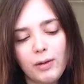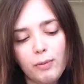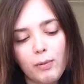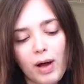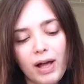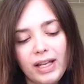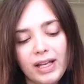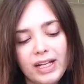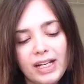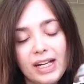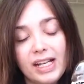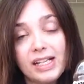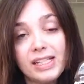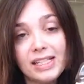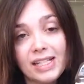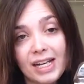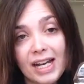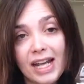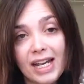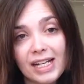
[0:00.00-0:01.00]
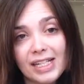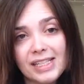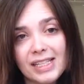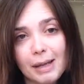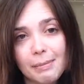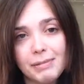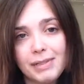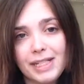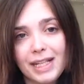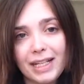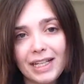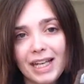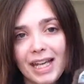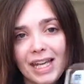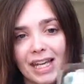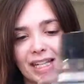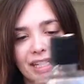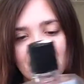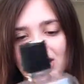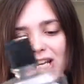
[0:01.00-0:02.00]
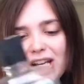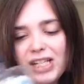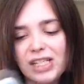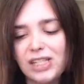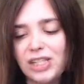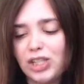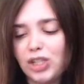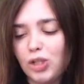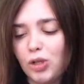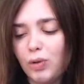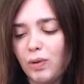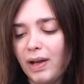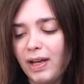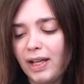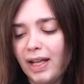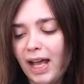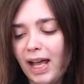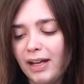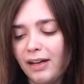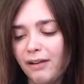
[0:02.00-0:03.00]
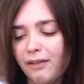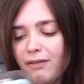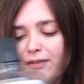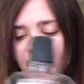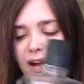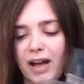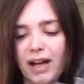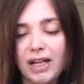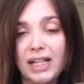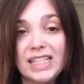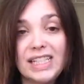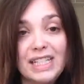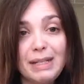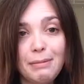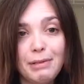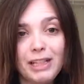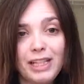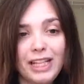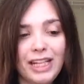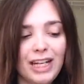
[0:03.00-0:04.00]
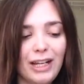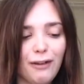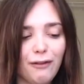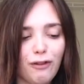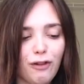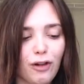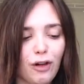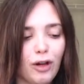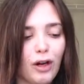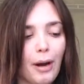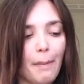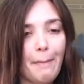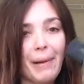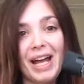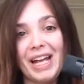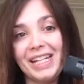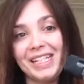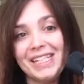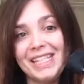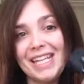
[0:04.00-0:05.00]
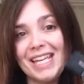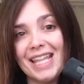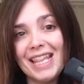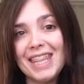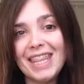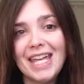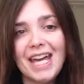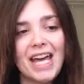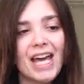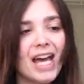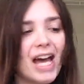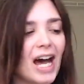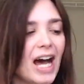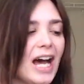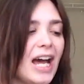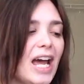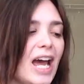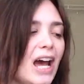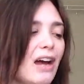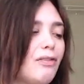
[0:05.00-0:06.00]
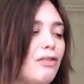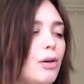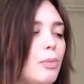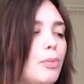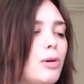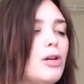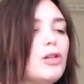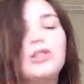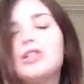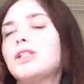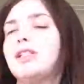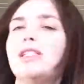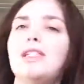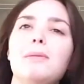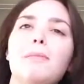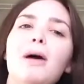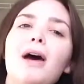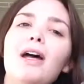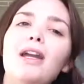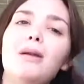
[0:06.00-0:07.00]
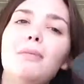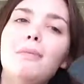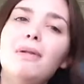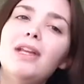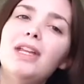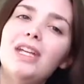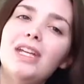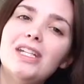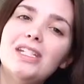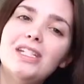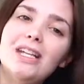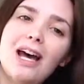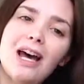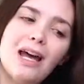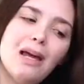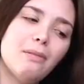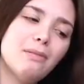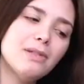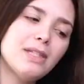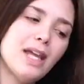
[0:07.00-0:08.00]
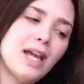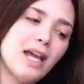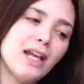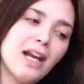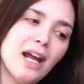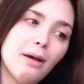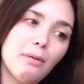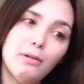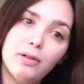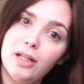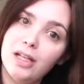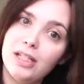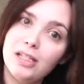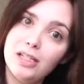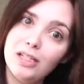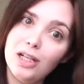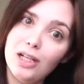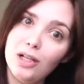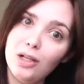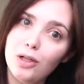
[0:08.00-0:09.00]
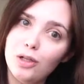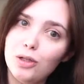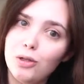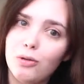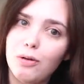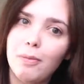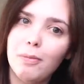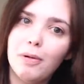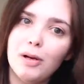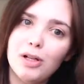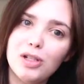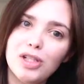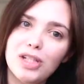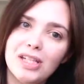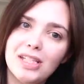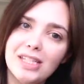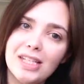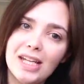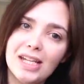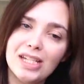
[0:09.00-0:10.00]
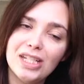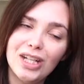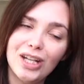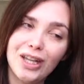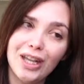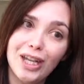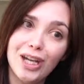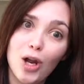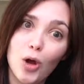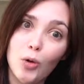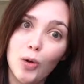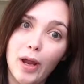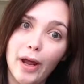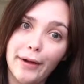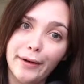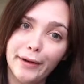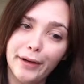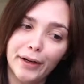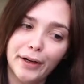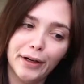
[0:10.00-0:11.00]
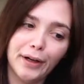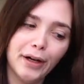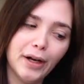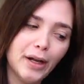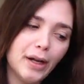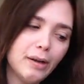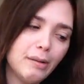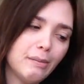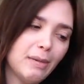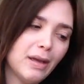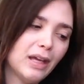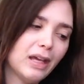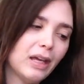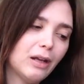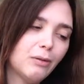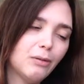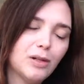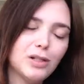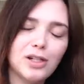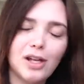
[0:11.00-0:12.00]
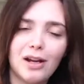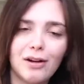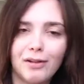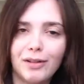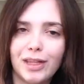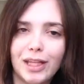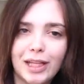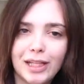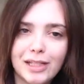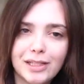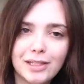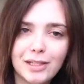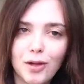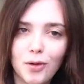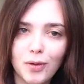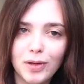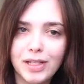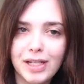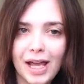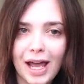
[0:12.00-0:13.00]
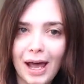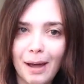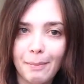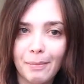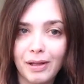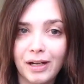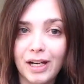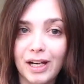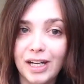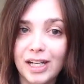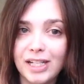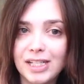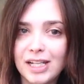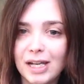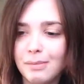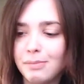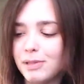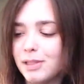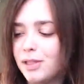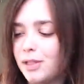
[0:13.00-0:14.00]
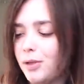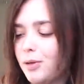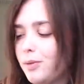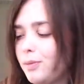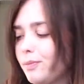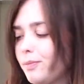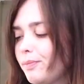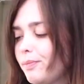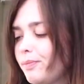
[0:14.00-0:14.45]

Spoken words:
while it is an antiseptic, it does do a lot of deep cleaning for my teeth. I have repurchased about 1 million times, and I will continue to repurchase until they no longer make it, which I don't think is going to happen anytime soon.